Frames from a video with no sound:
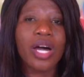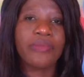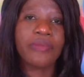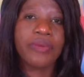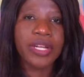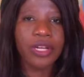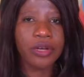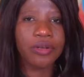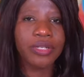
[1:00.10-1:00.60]
are
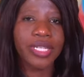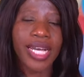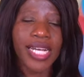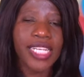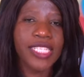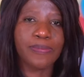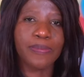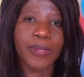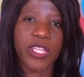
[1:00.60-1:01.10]

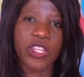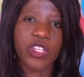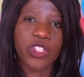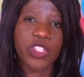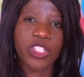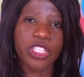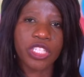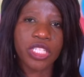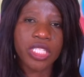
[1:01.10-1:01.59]
recognized by the
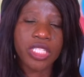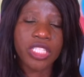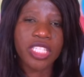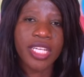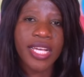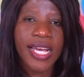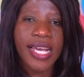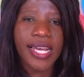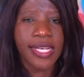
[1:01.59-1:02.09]
church
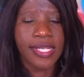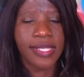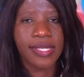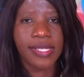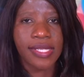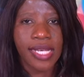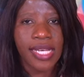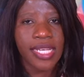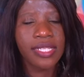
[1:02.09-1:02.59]
as
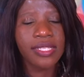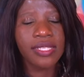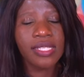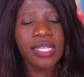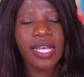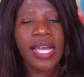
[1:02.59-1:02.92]
saints